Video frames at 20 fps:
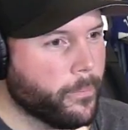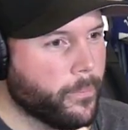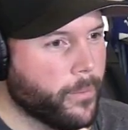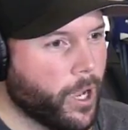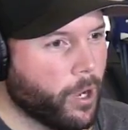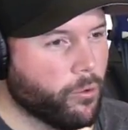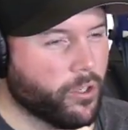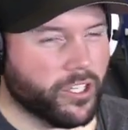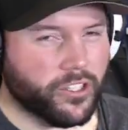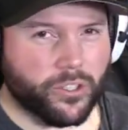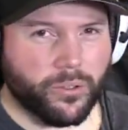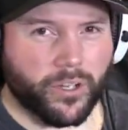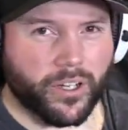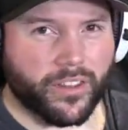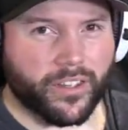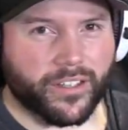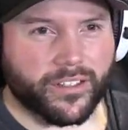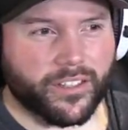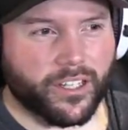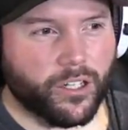I wouldn't do
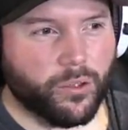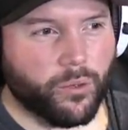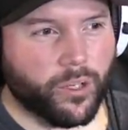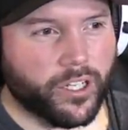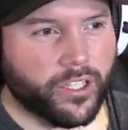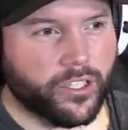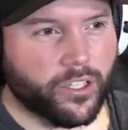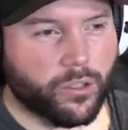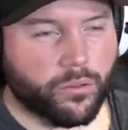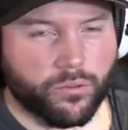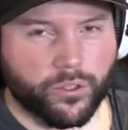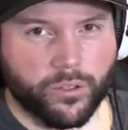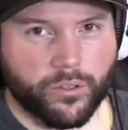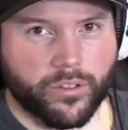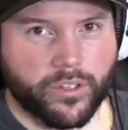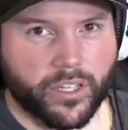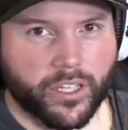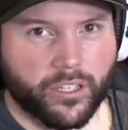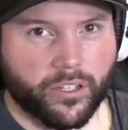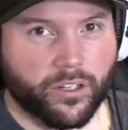anything because I don't want to, you know,
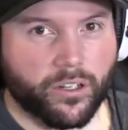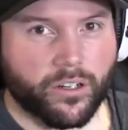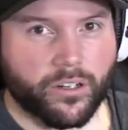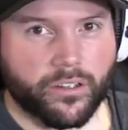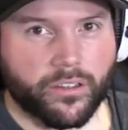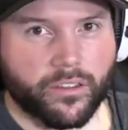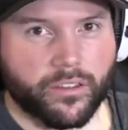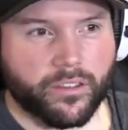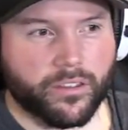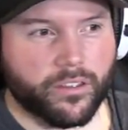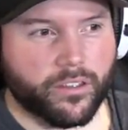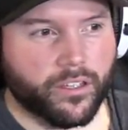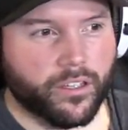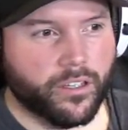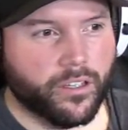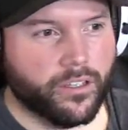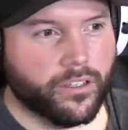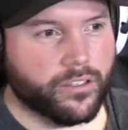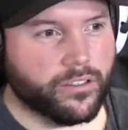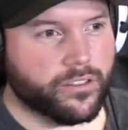ruin the earth.
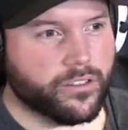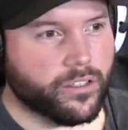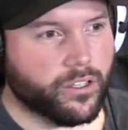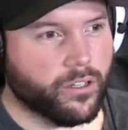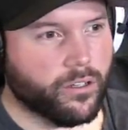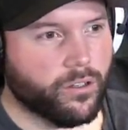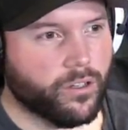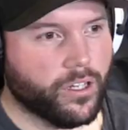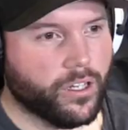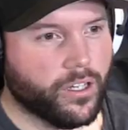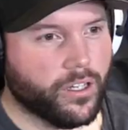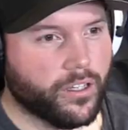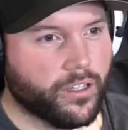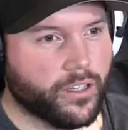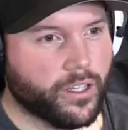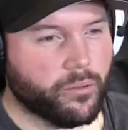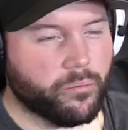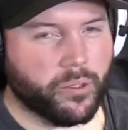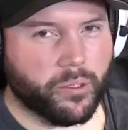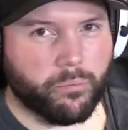So uh,
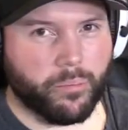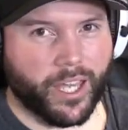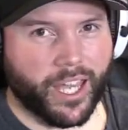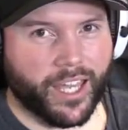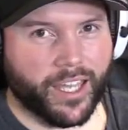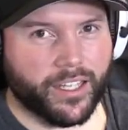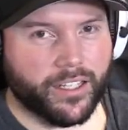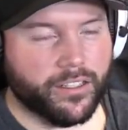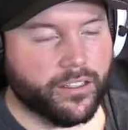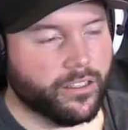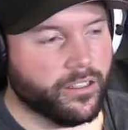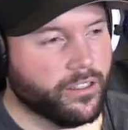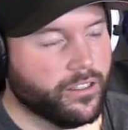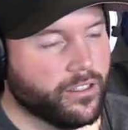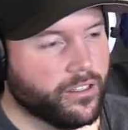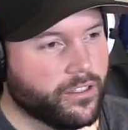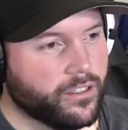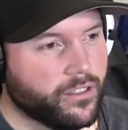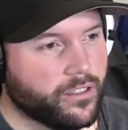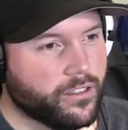that would be bad.
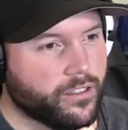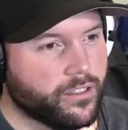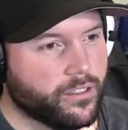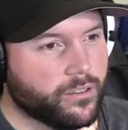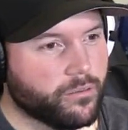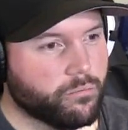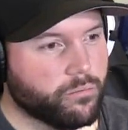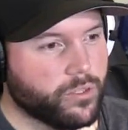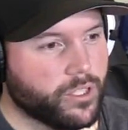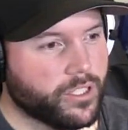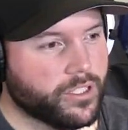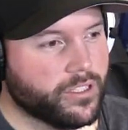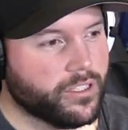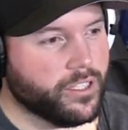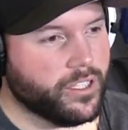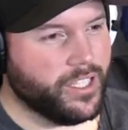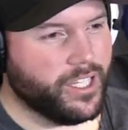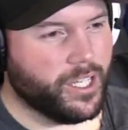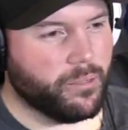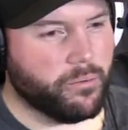But uh,
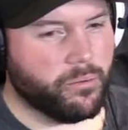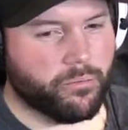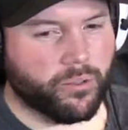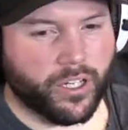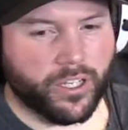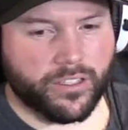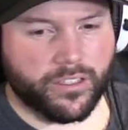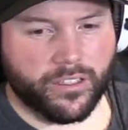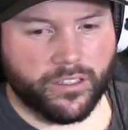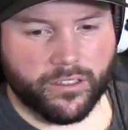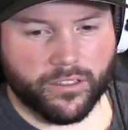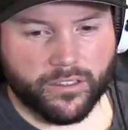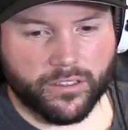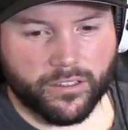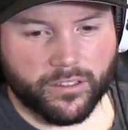yeah, I'd be president.